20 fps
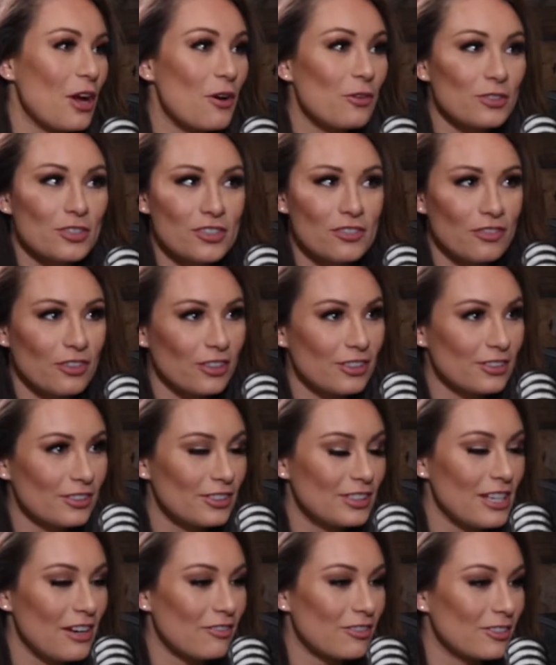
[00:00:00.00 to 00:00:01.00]
Coached for
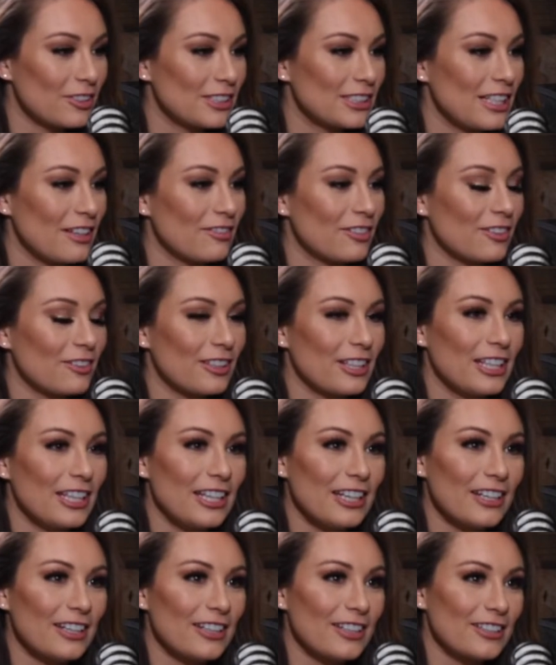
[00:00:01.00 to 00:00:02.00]
several
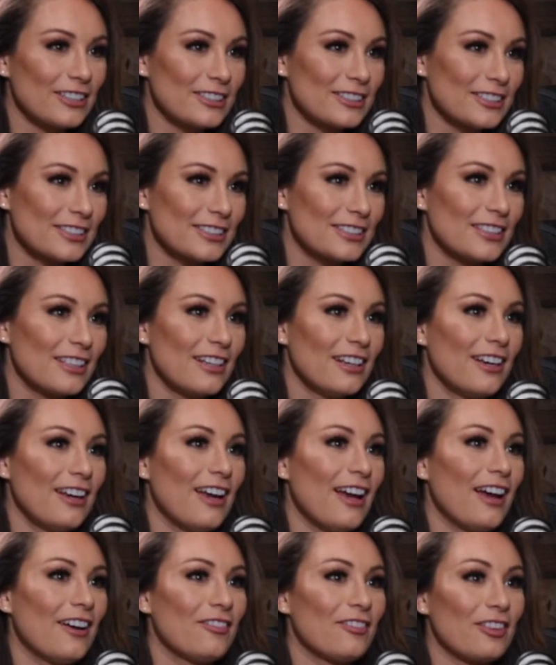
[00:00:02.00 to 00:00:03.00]
years.
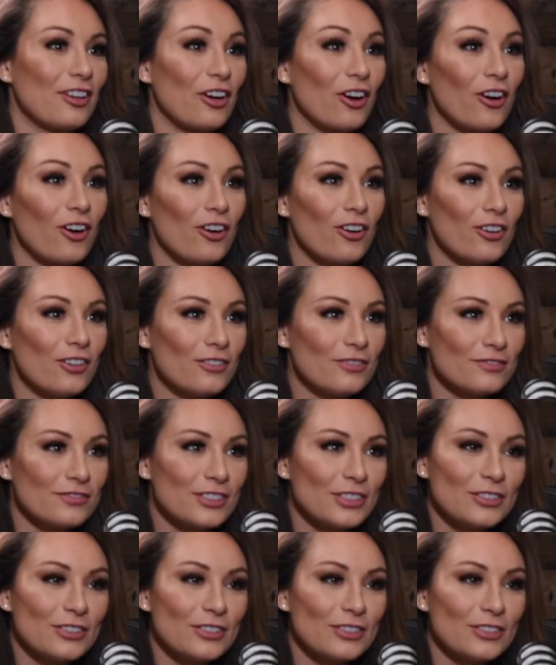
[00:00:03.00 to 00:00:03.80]
Have the girl.